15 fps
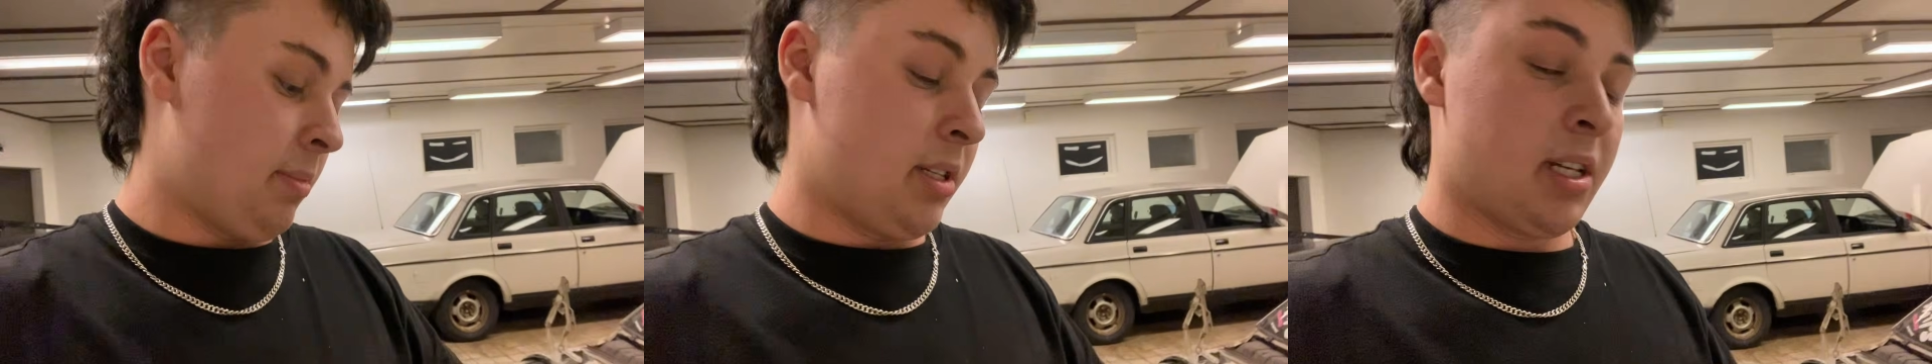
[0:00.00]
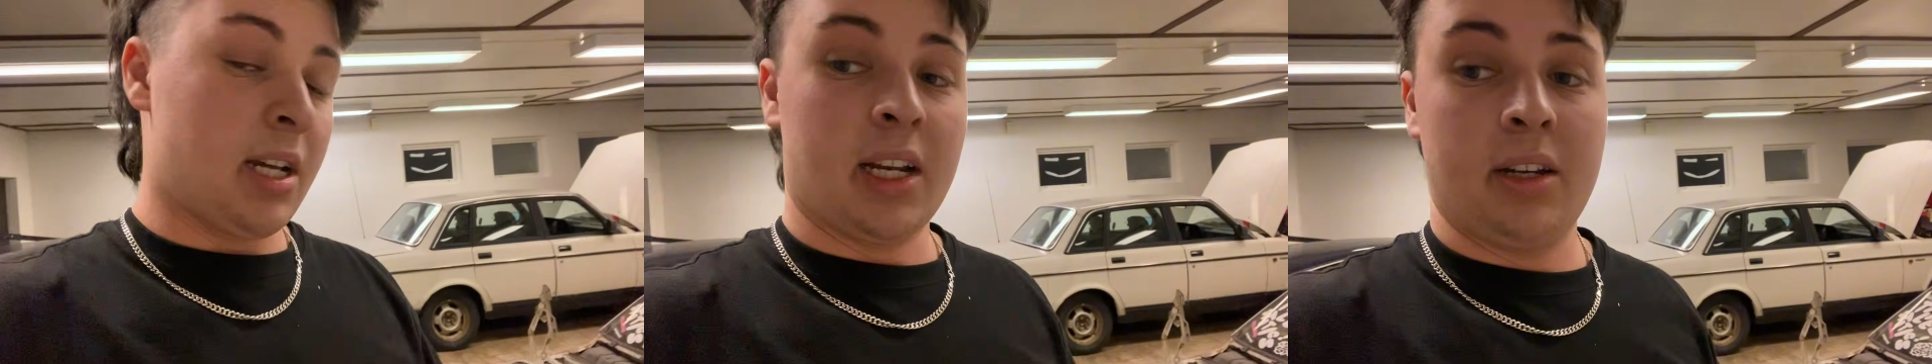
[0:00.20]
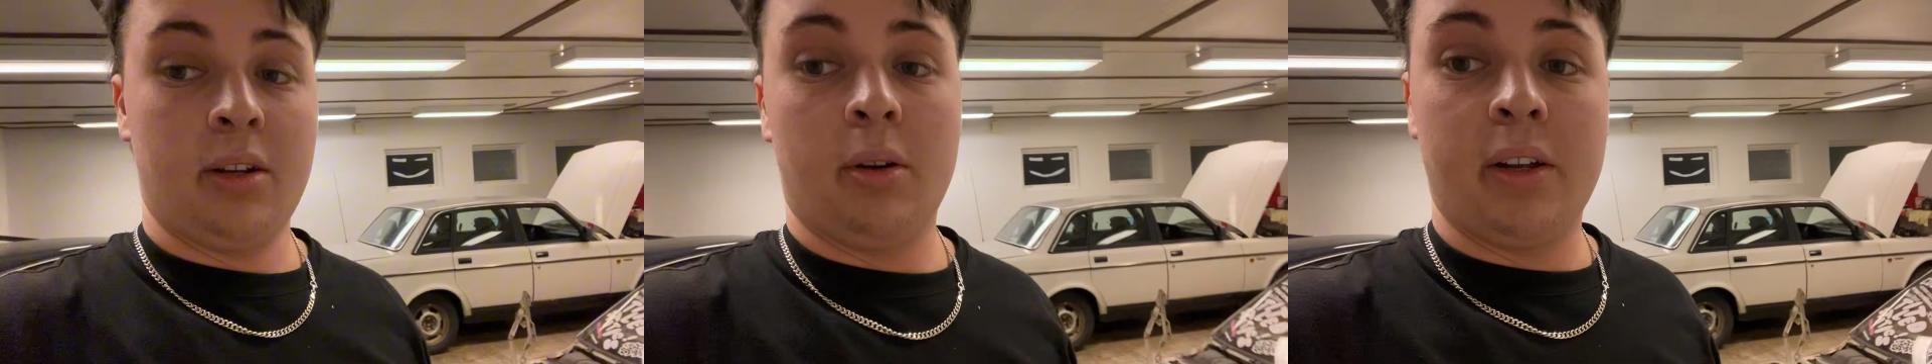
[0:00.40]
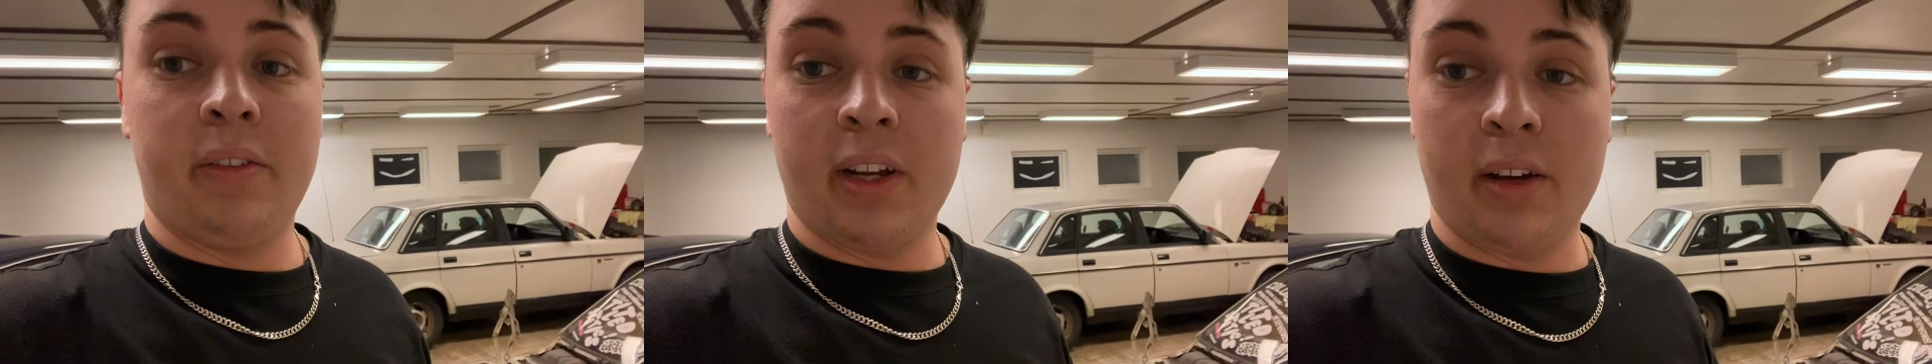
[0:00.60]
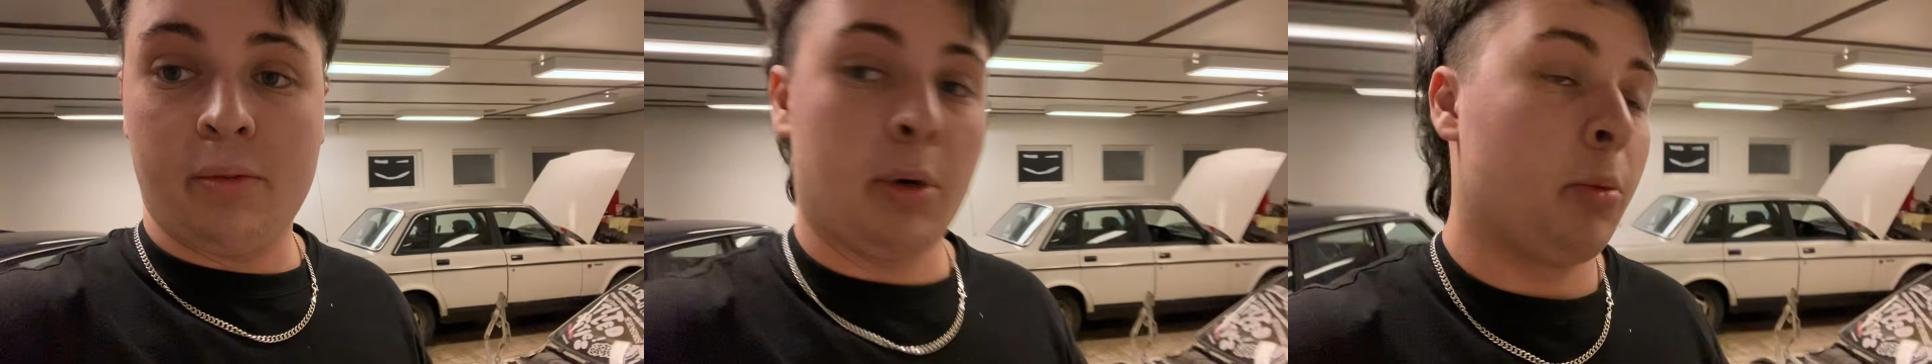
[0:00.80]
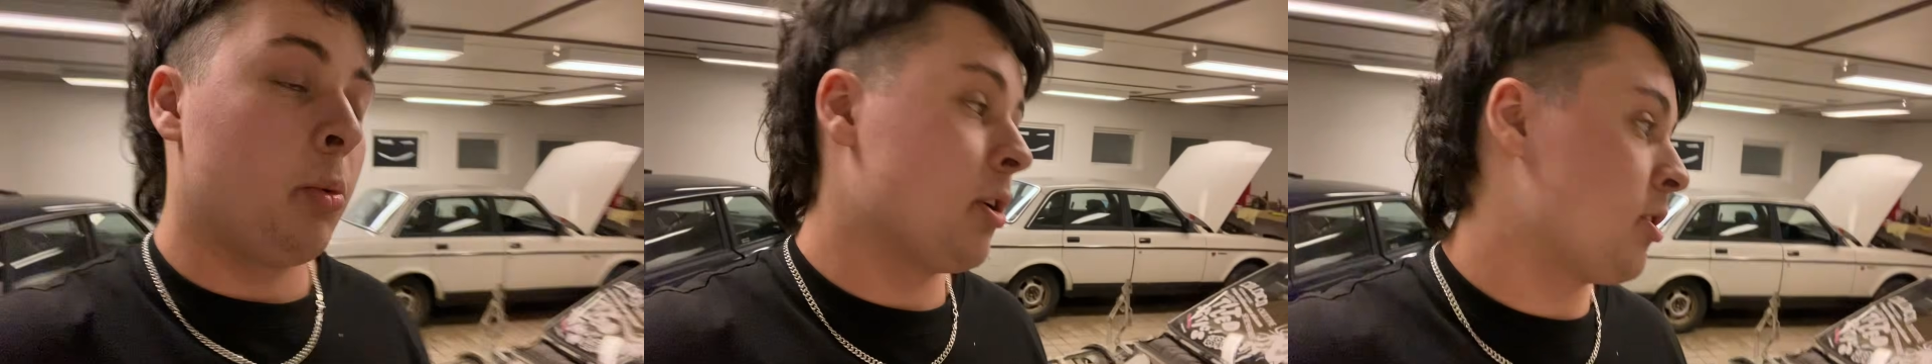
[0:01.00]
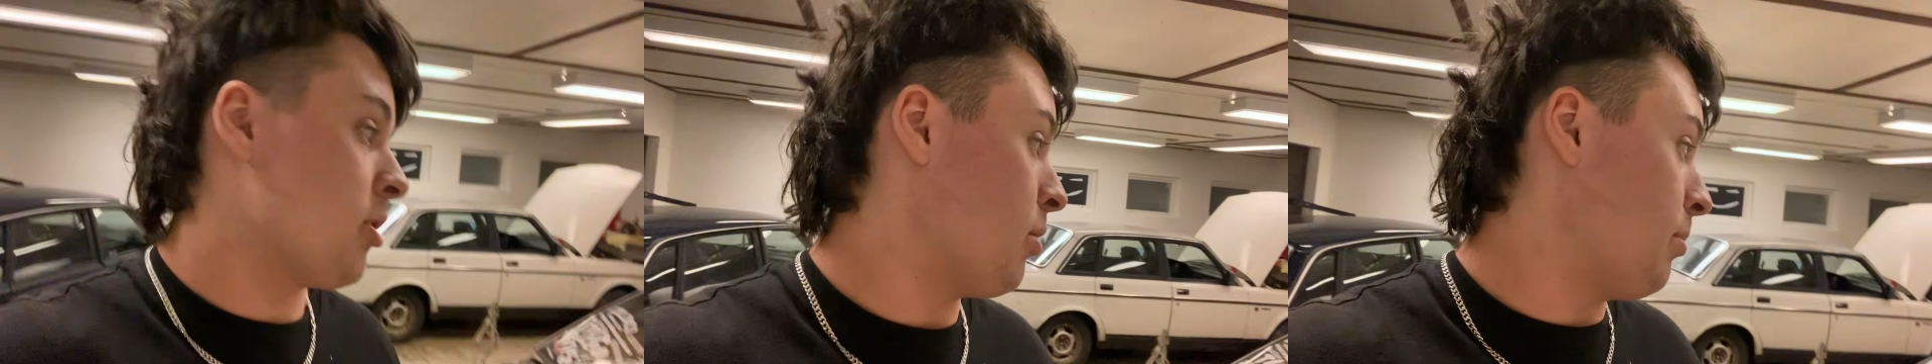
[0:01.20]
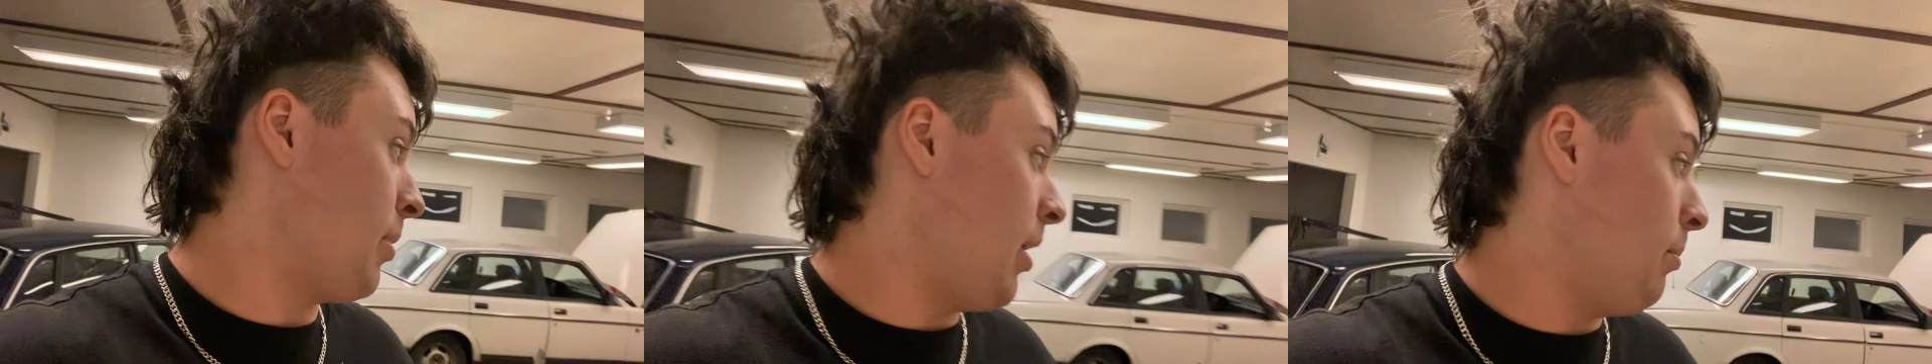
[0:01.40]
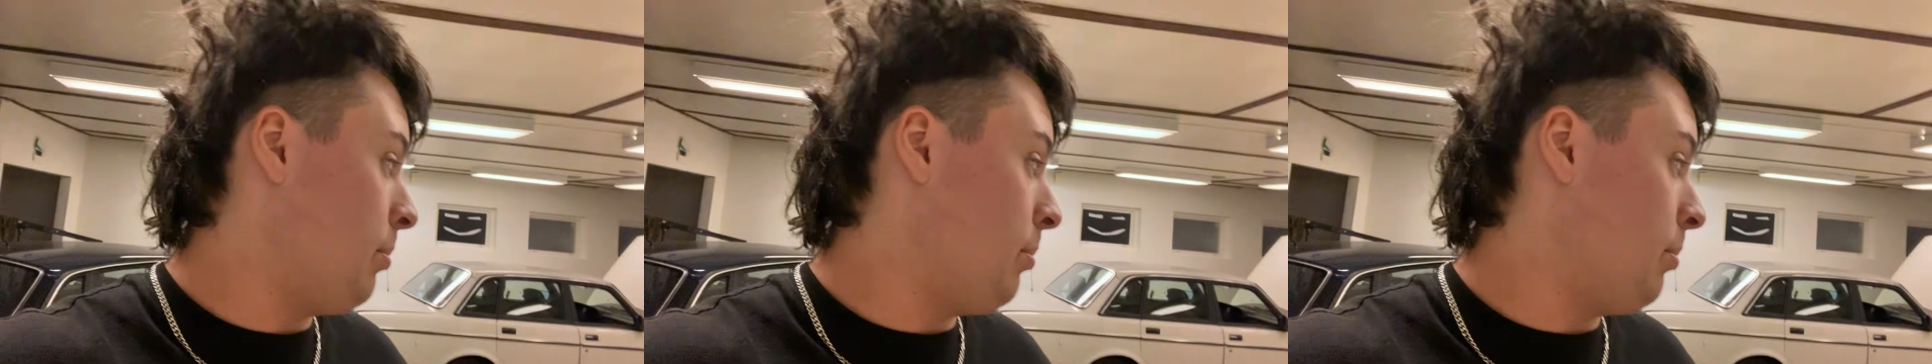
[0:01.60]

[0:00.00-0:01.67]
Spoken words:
is, I don't even have my watch on me,